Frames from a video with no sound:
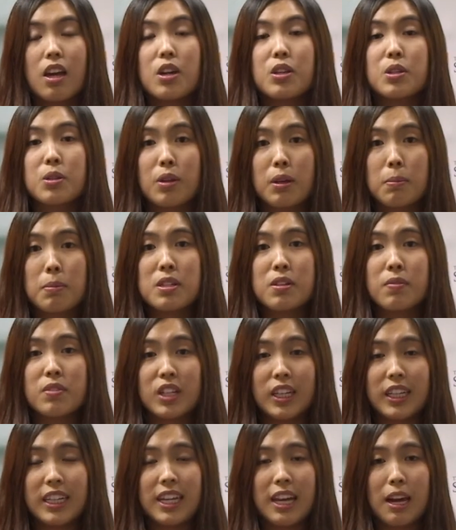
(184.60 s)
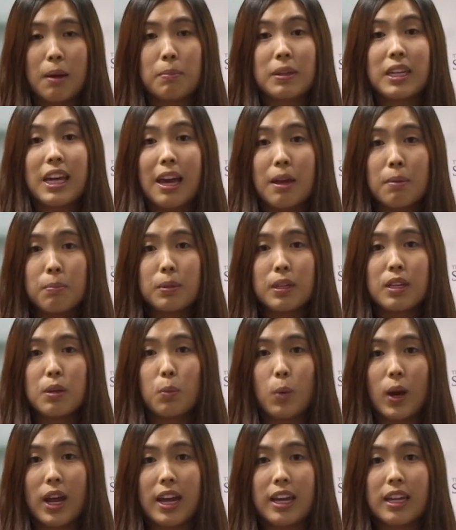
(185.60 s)
treatment of GDM can be
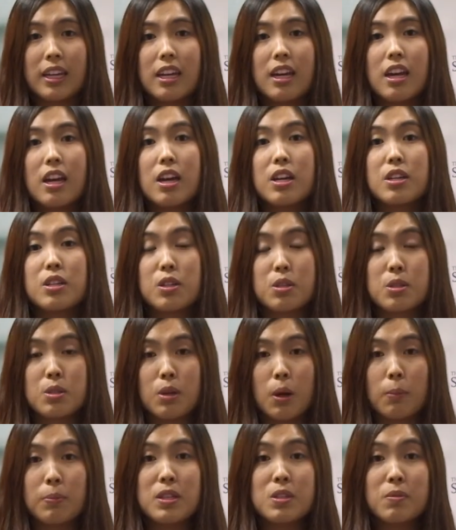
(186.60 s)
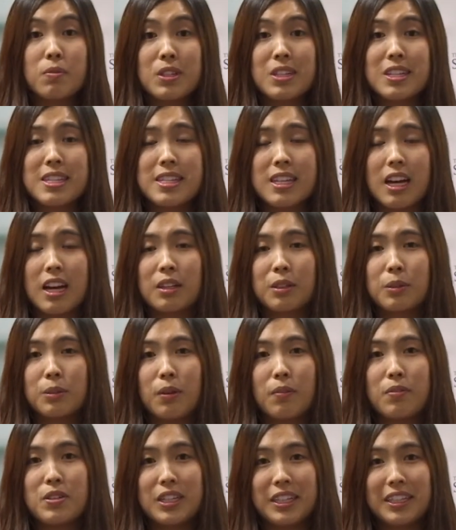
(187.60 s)
a way to stop this vicious
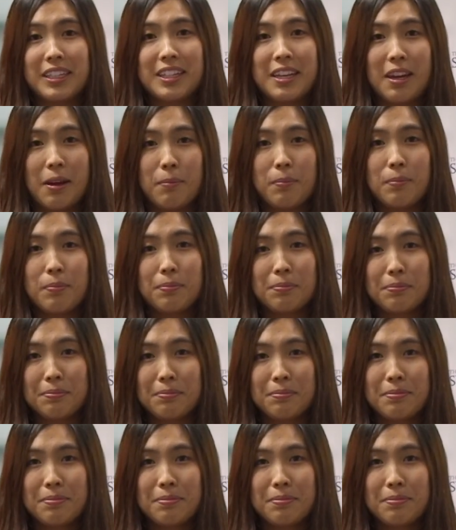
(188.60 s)
cycle of GDM.